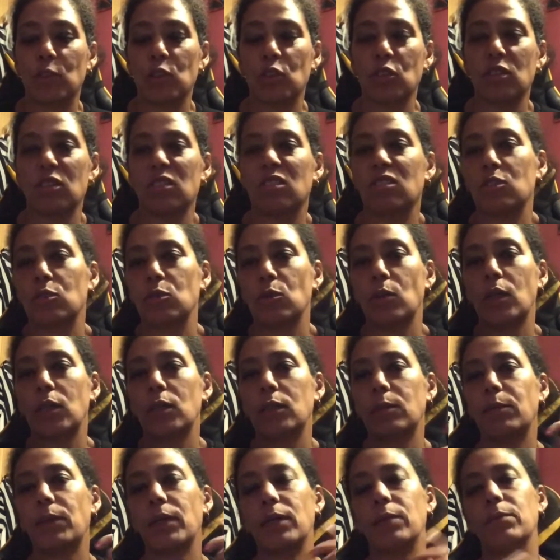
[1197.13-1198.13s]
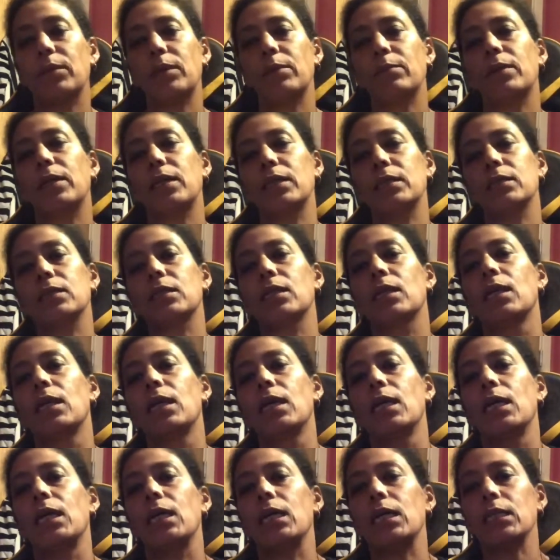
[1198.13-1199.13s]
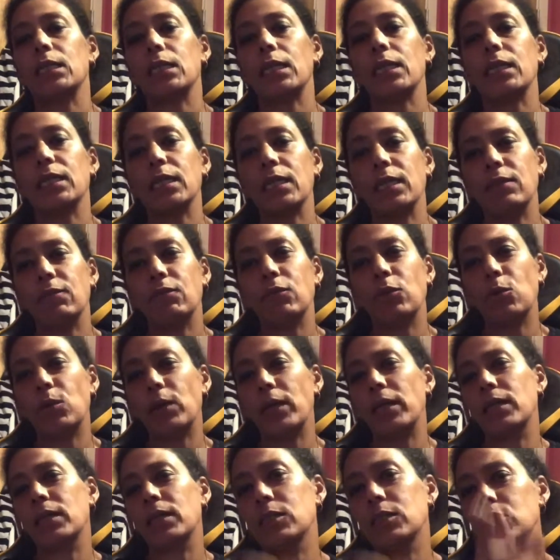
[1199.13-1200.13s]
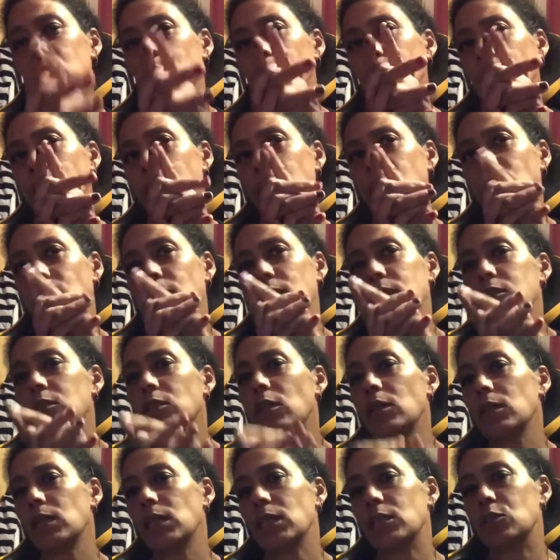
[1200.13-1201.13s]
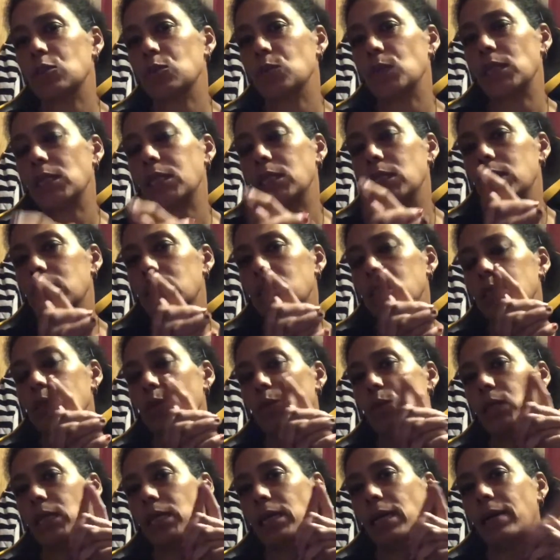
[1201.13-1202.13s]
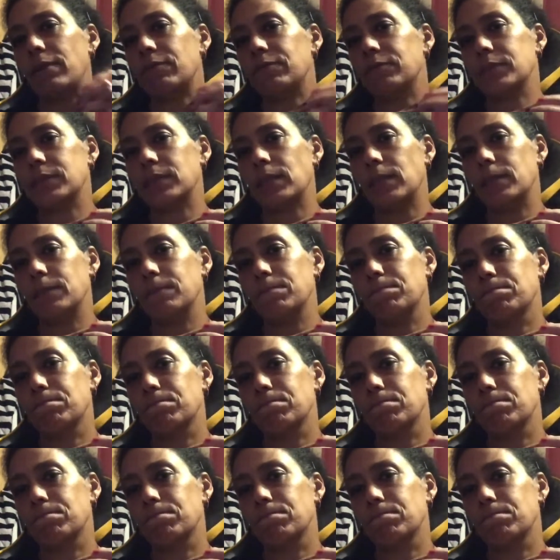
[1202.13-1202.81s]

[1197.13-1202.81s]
Just to occupy my mind. And then the giveaway. the giveaway is not next week, it's the week after.